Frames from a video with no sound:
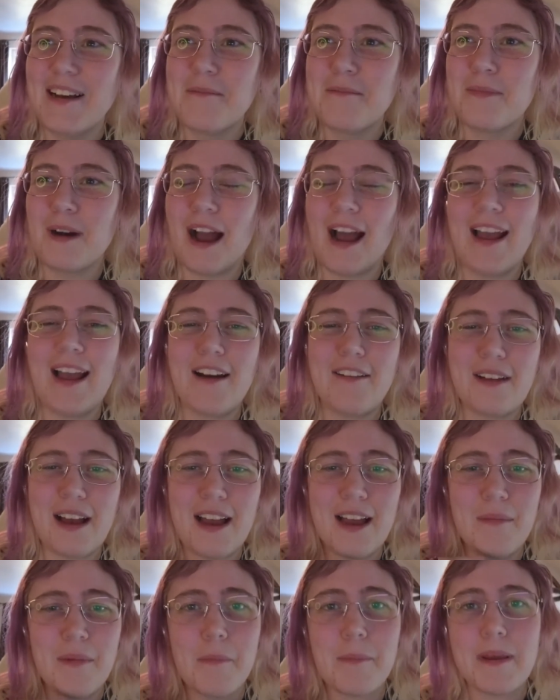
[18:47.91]
But
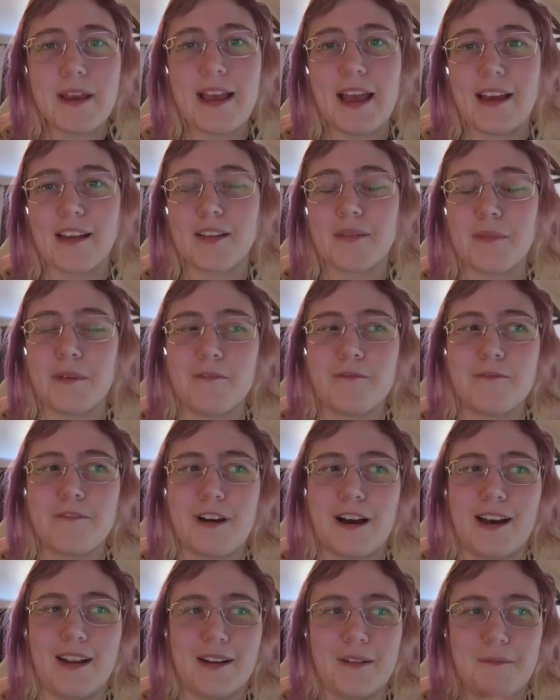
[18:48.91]
I am a big X-Men
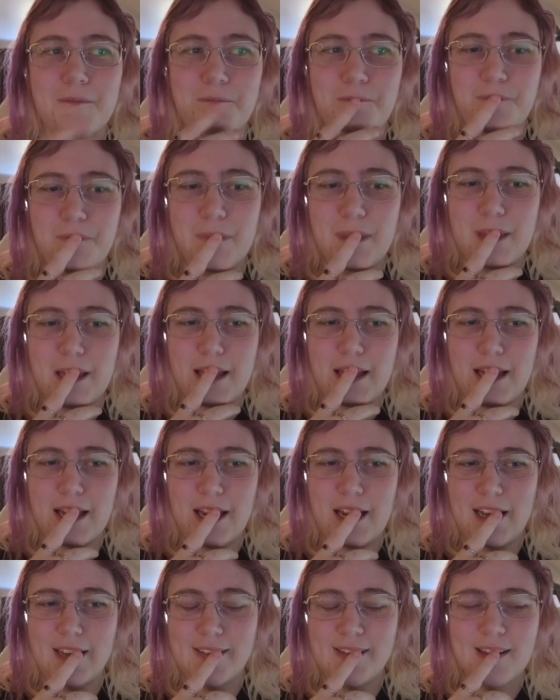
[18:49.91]
fan.
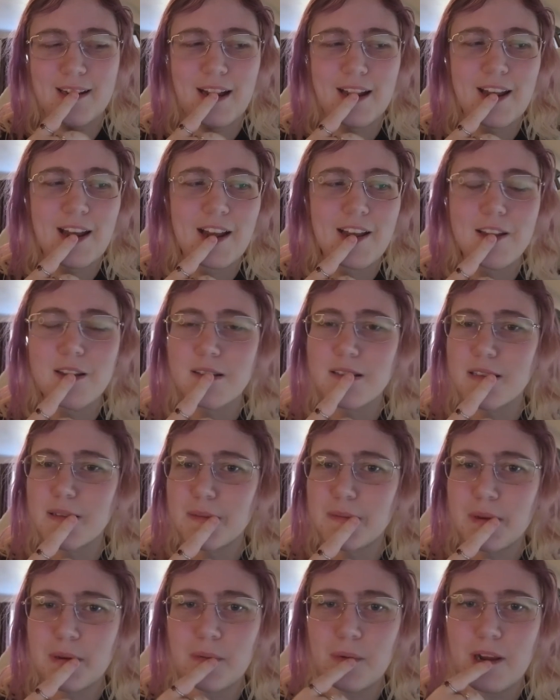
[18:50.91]
As I said, I used to
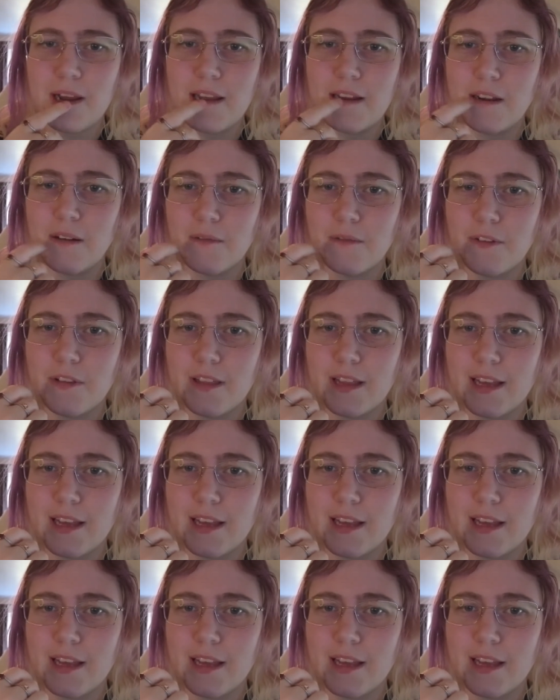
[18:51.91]
be waiting up for